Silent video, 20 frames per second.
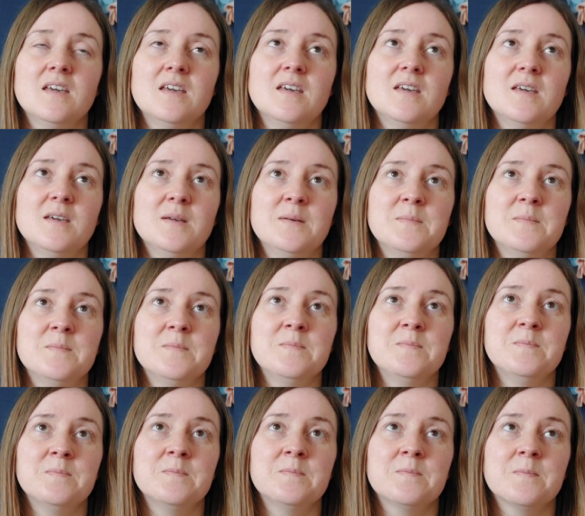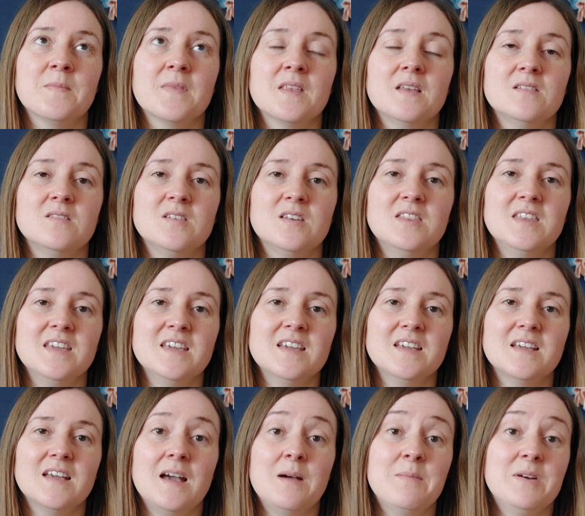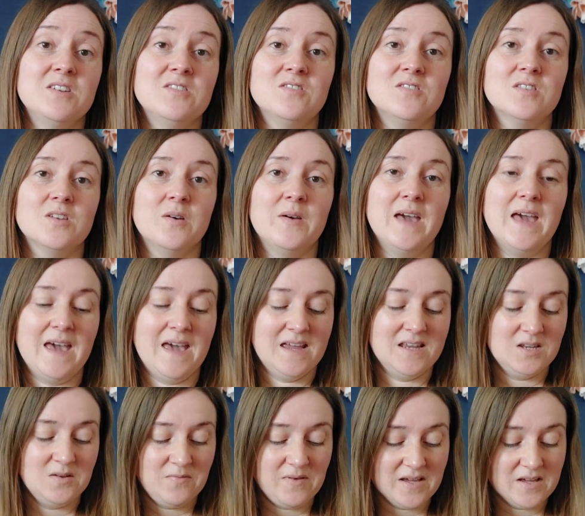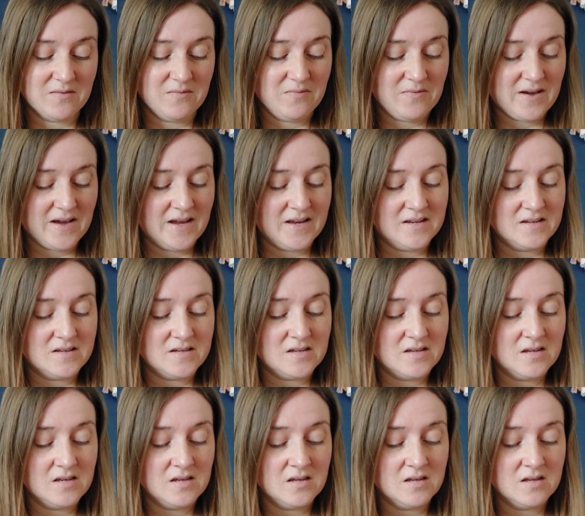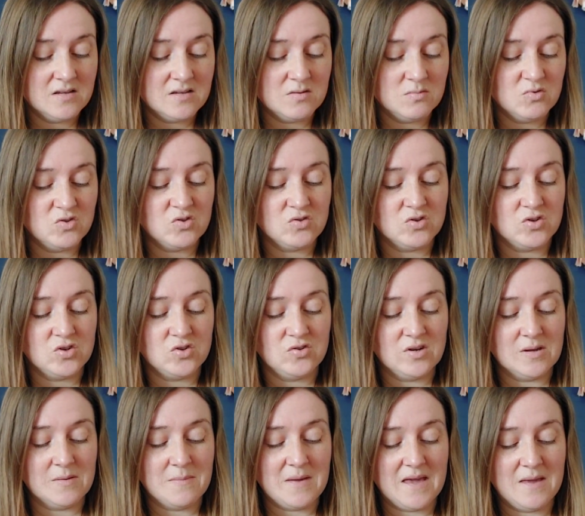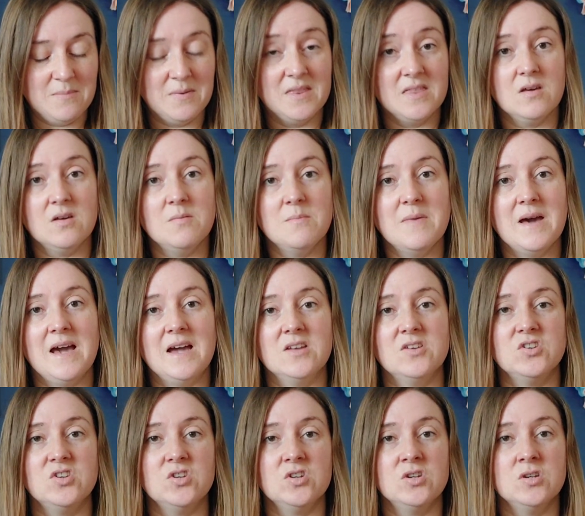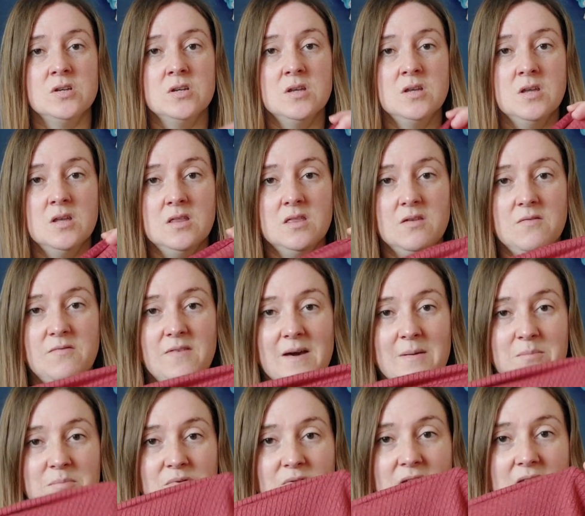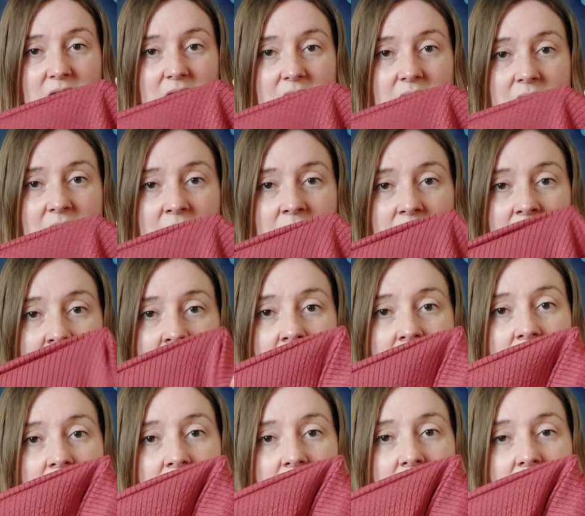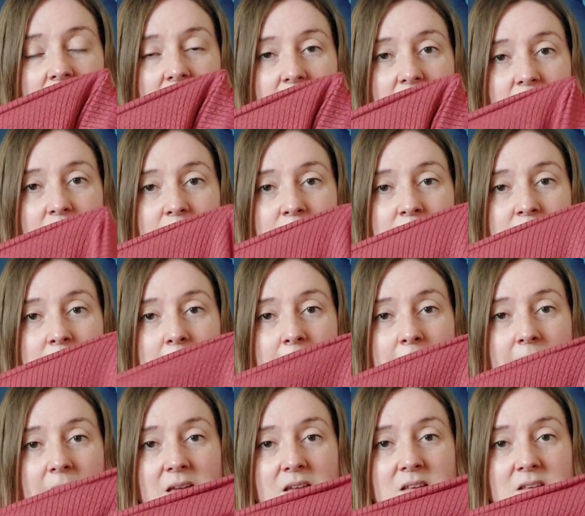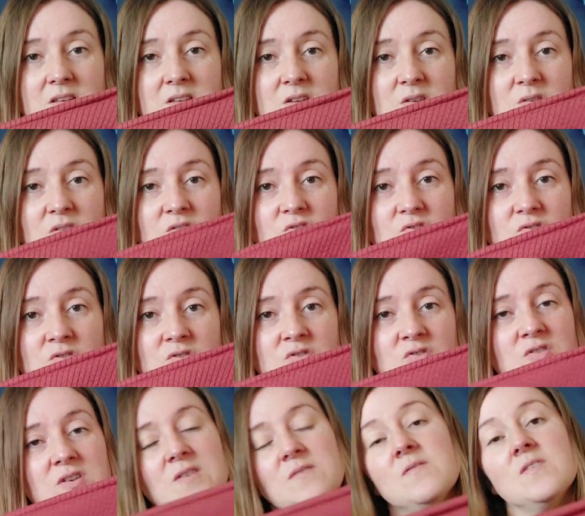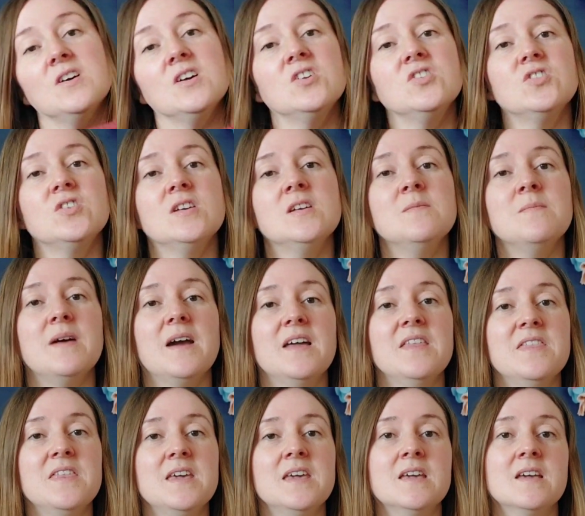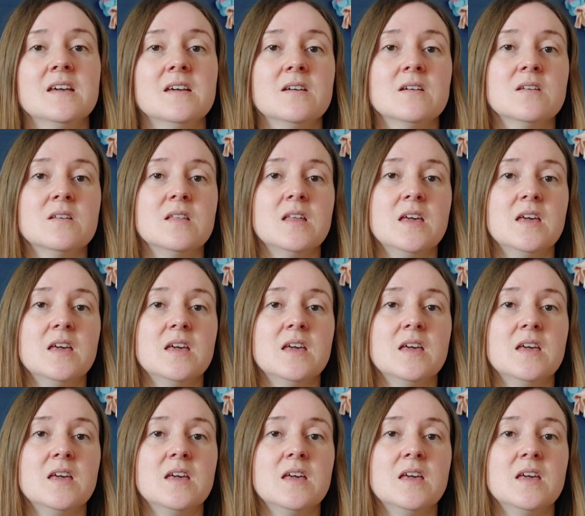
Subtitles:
so I think I might just go ahead if I can find some drawstring maybe that'll match the fabric, do the drawstring version. But I think